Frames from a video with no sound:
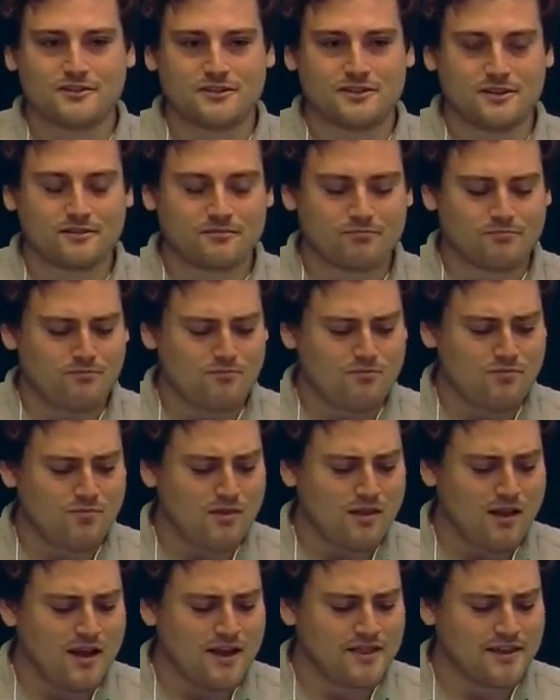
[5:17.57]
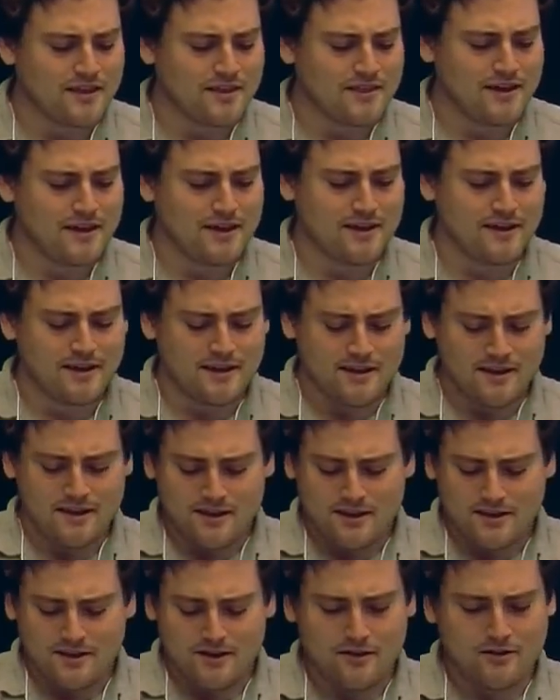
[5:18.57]
And I think that,
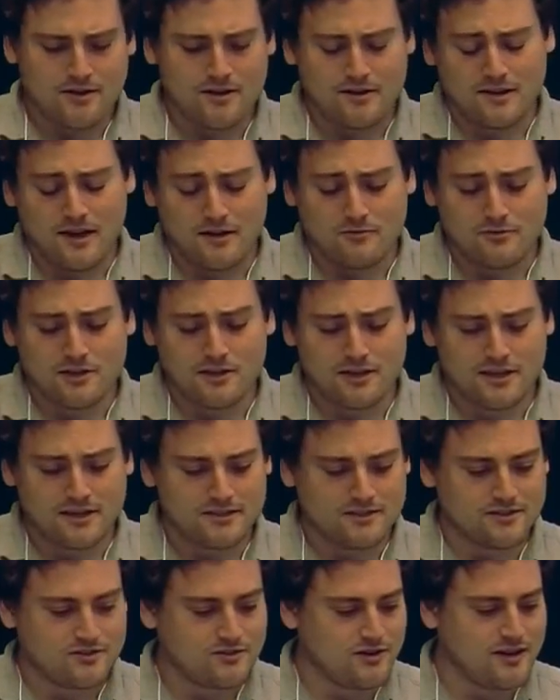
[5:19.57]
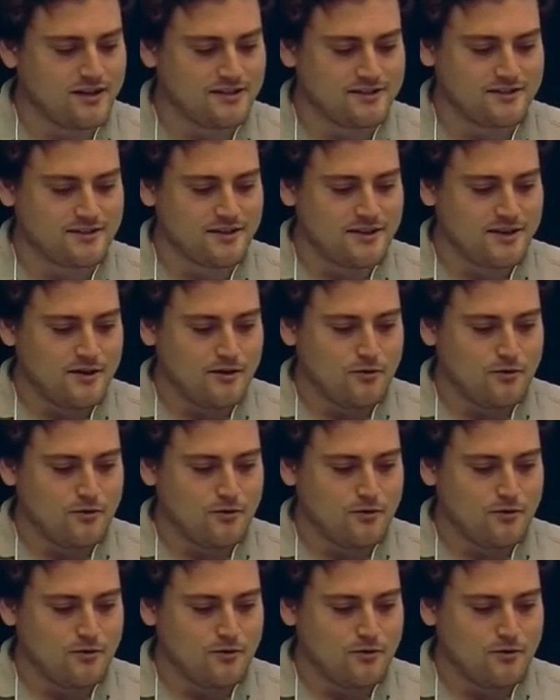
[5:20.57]
I'd really like to stress